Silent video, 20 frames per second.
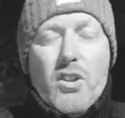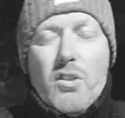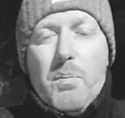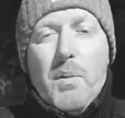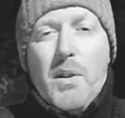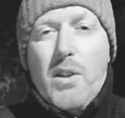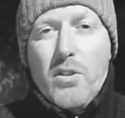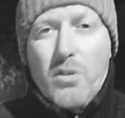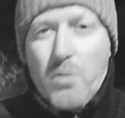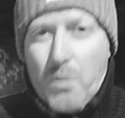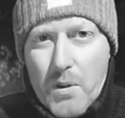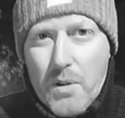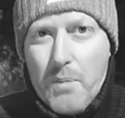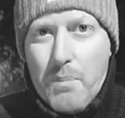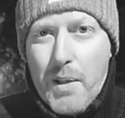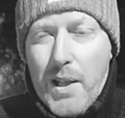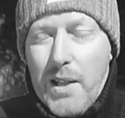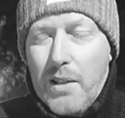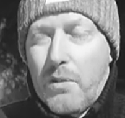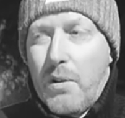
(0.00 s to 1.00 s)
just because we're in
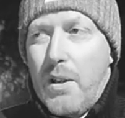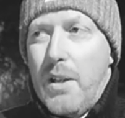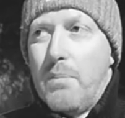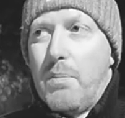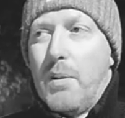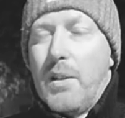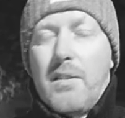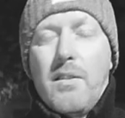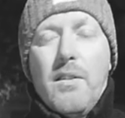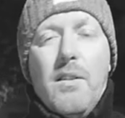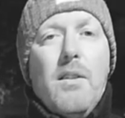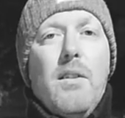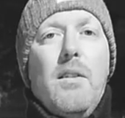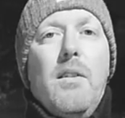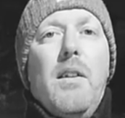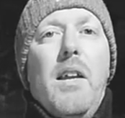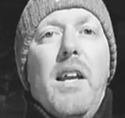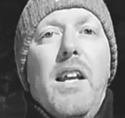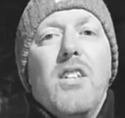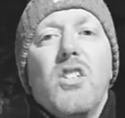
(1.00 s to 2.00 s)
Belgrade, but
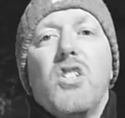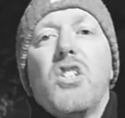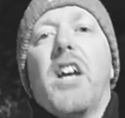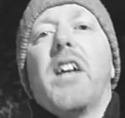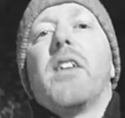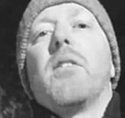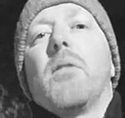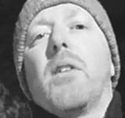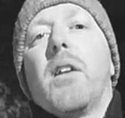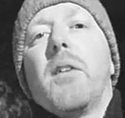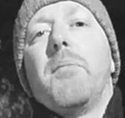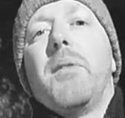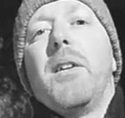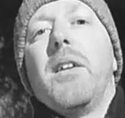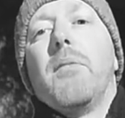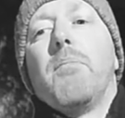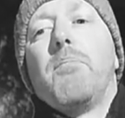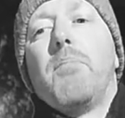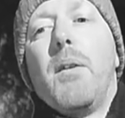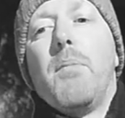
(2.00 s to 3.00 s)
in general, I
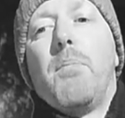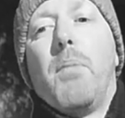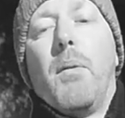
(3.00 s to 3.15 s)
mean,